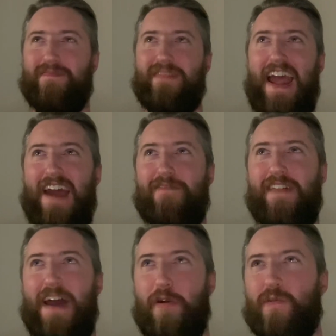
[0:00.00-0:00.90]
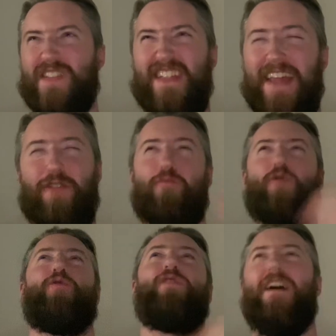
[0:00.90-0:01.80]
have that whole set the
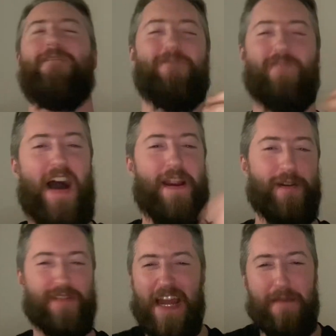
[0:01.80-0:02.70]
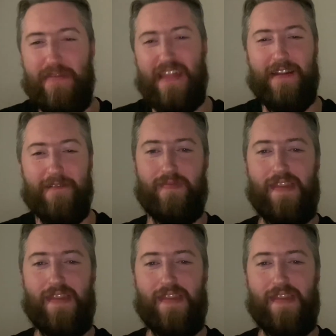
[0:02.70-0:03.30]
world on fire type thing.